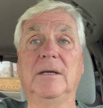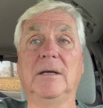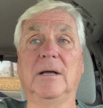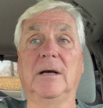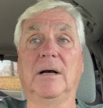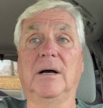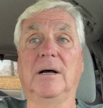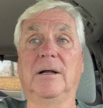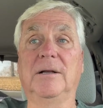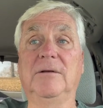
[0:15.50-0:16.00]

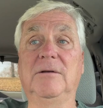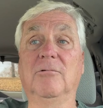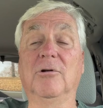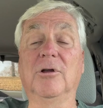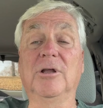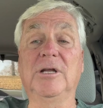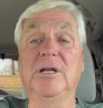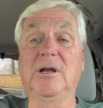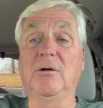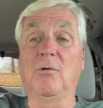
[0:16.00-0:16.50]
Uh,
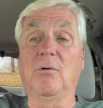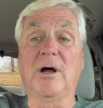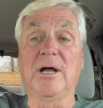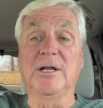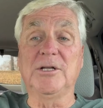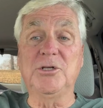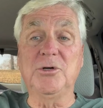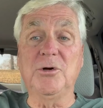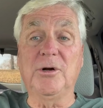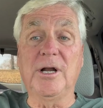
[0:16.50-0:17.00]
really didn't
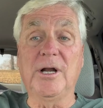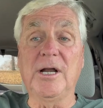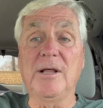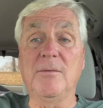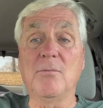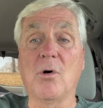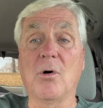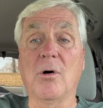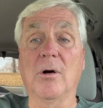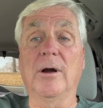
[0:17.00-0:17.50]
want to do it
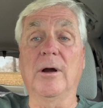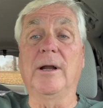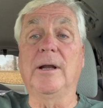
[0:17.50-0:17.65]
anymore.